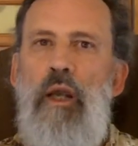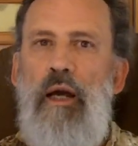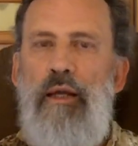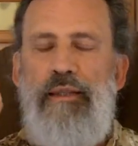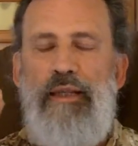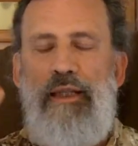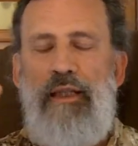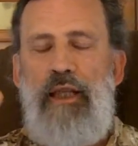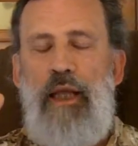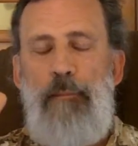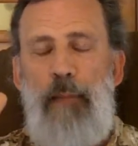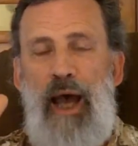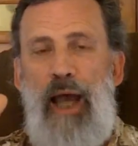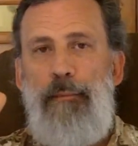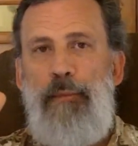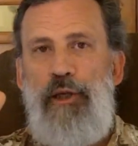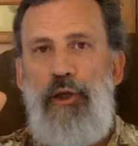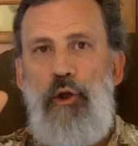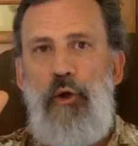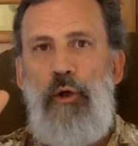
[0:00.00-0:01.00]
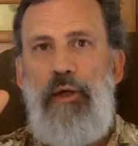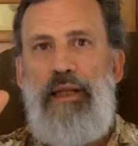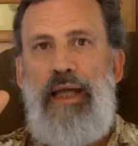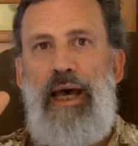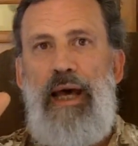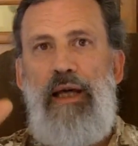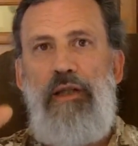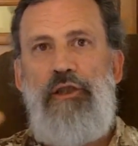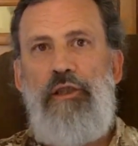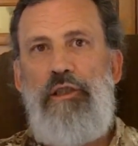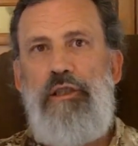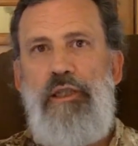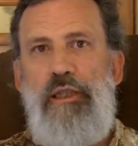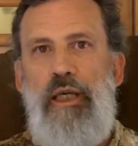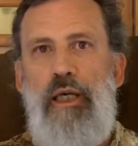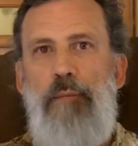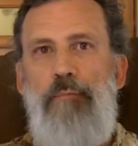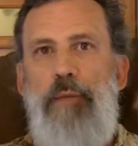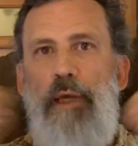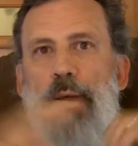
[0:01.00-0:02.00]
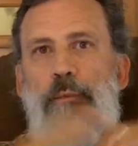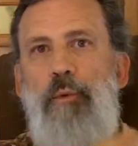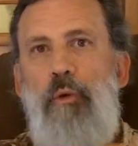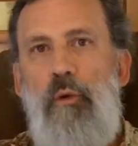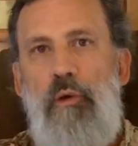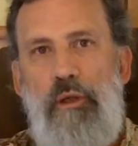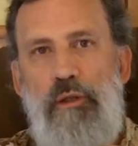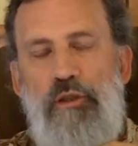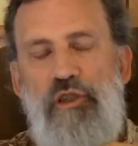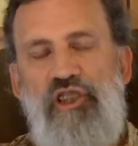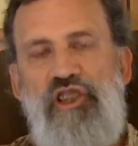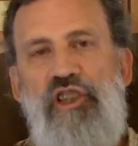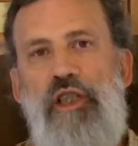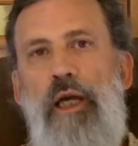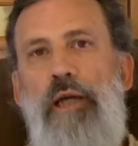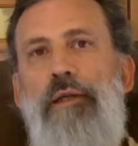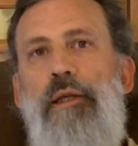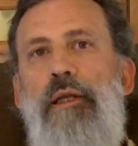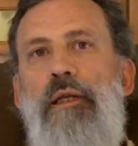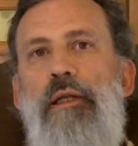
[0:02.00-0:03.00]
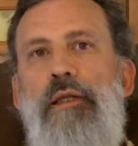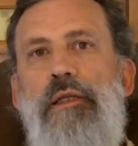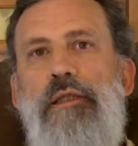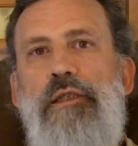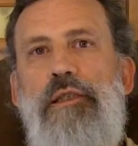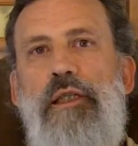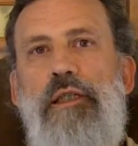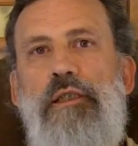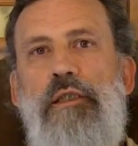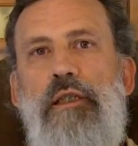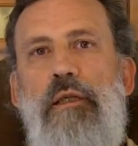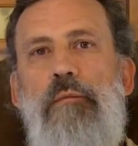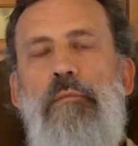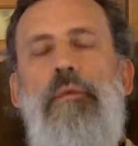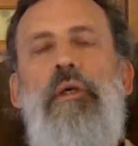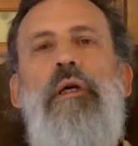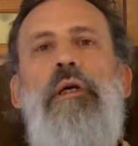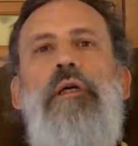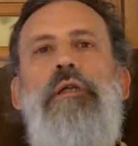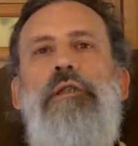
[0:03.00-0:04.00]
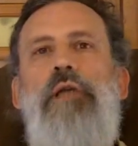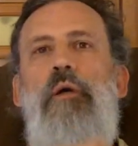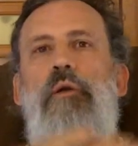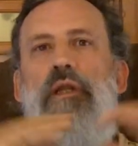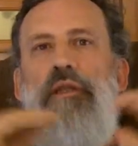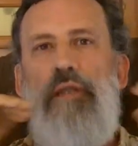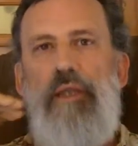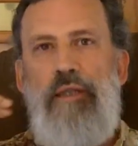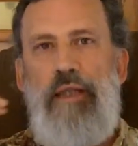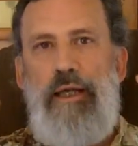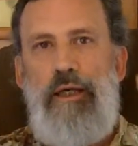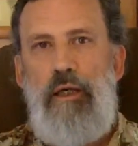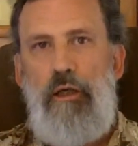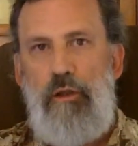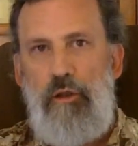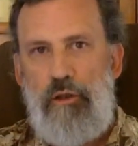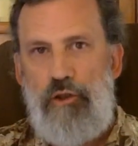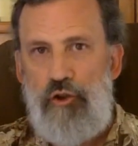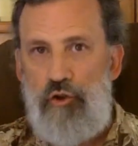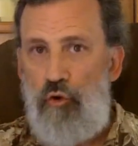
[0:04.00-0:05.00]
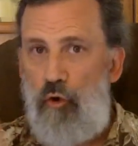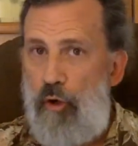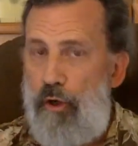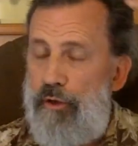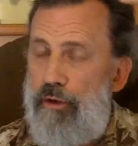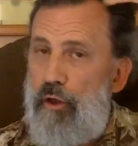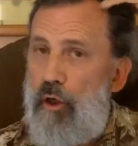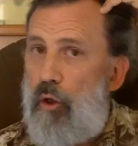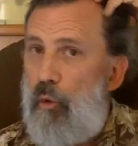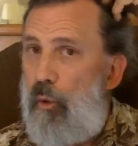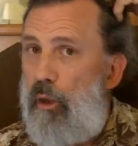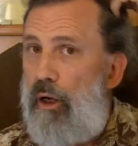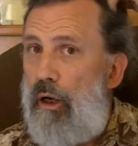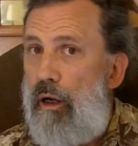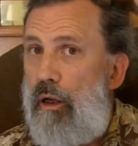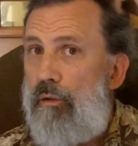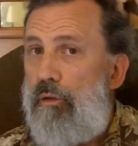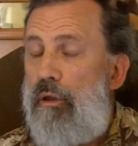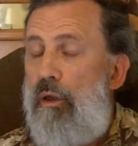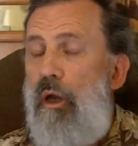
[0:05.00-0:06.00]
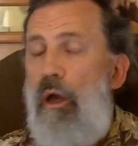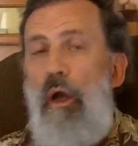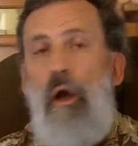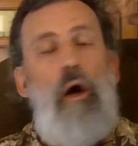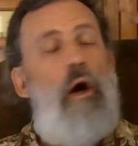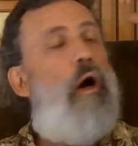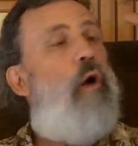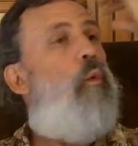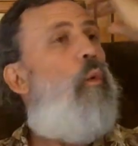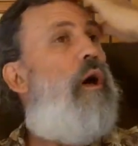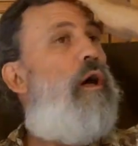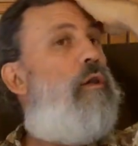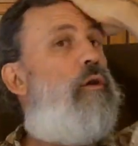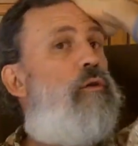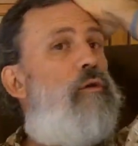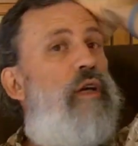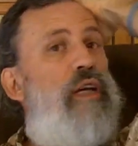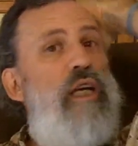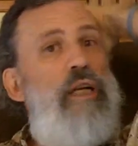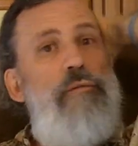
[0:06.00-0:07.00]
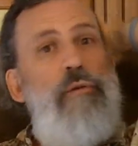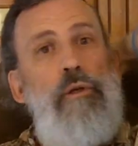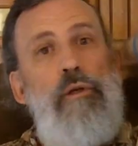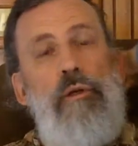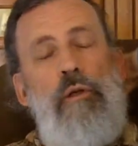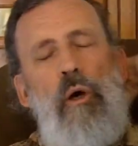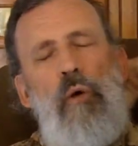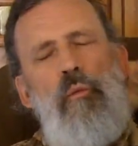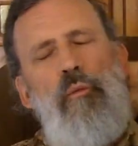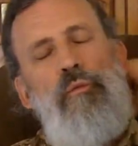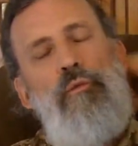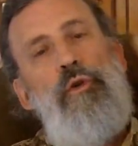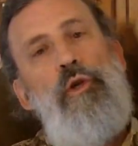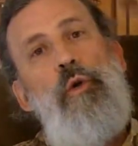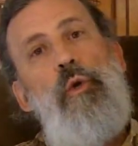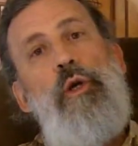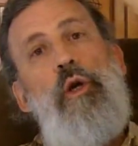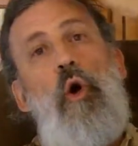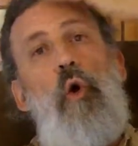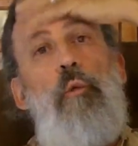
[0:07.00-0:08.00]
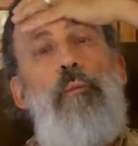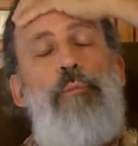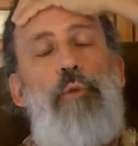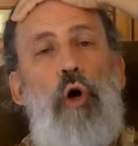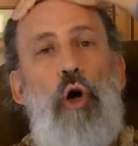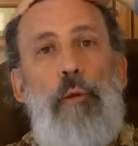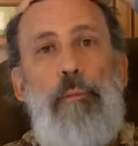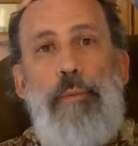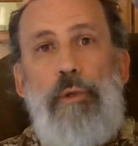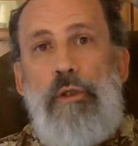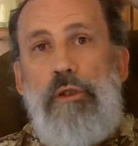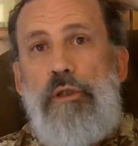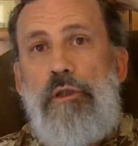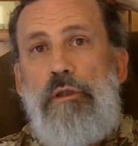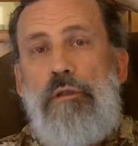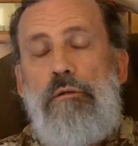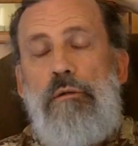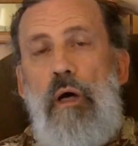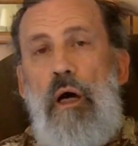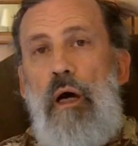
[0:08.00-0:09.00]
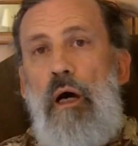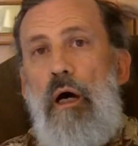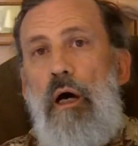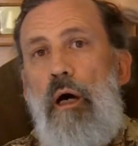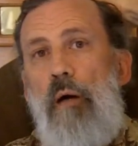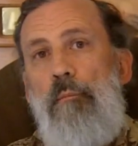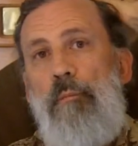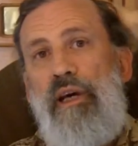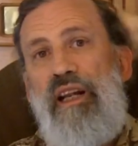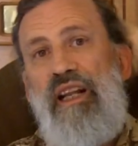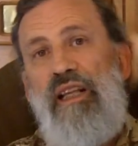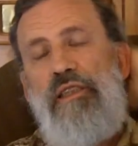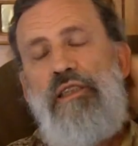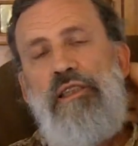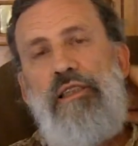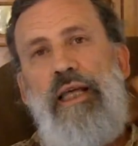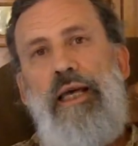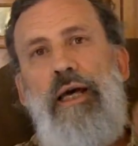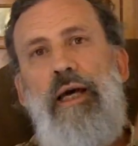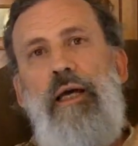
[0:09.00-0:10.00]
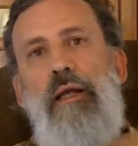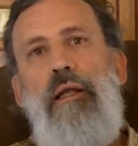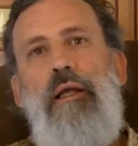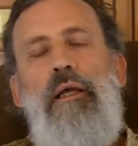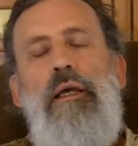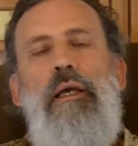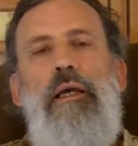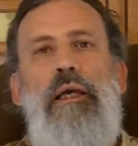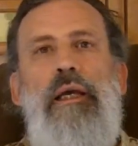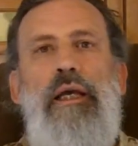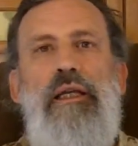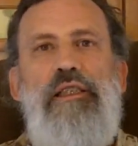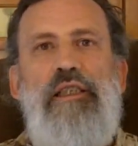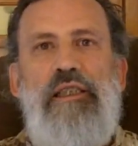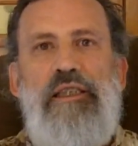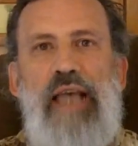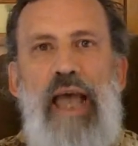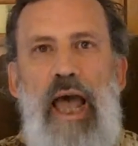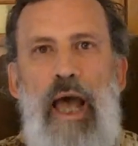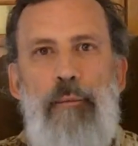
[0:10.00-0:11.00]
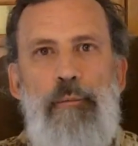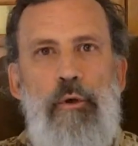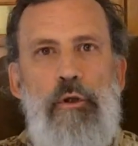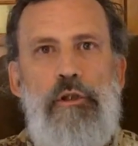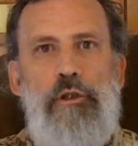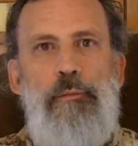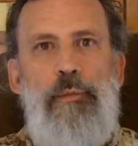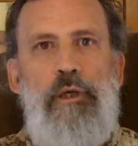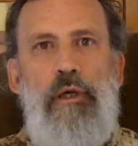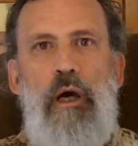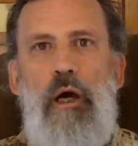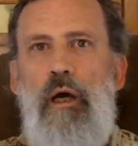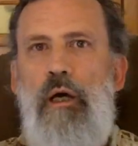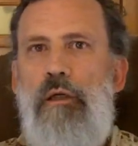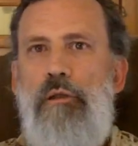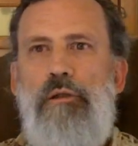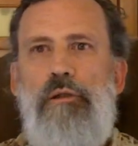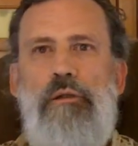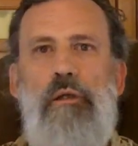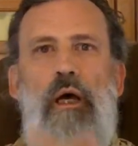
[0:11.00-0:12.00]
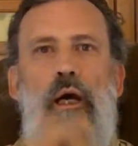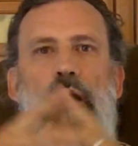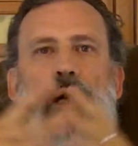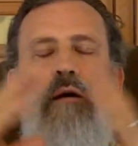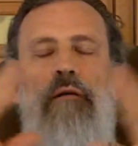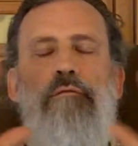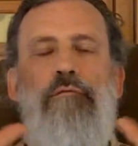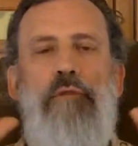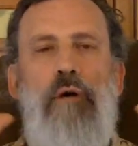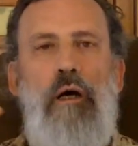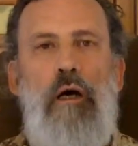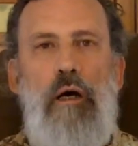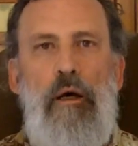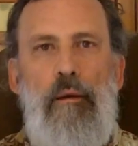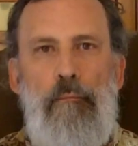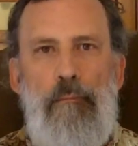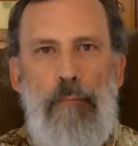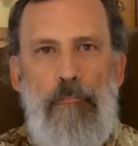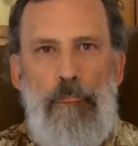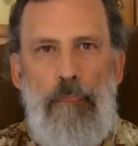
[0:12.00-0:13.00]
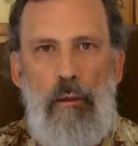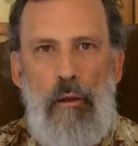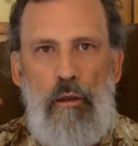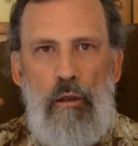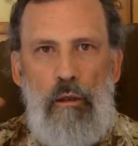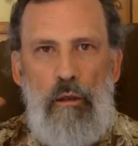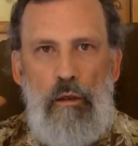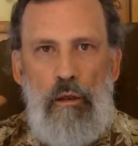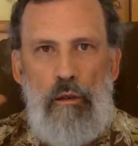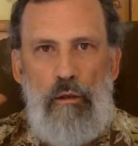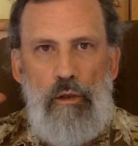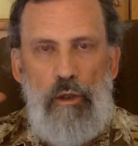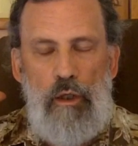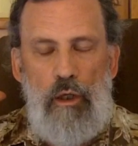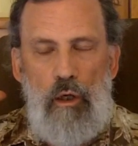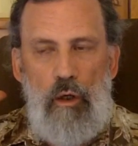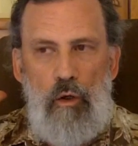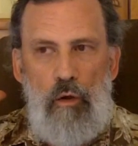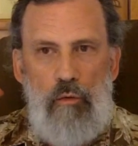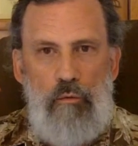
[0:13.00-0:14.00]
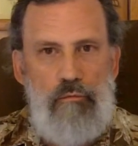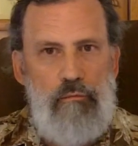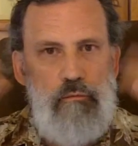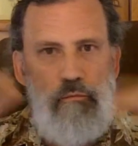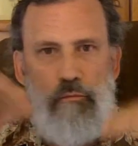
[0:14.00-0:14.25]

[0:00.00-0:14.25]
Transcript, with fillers: I think they might be doing that just to get people sucked into the system so that then they can destroy their wealth, or whether they even don't do it on purpose, uh, but instead it just happens because of, um, you know,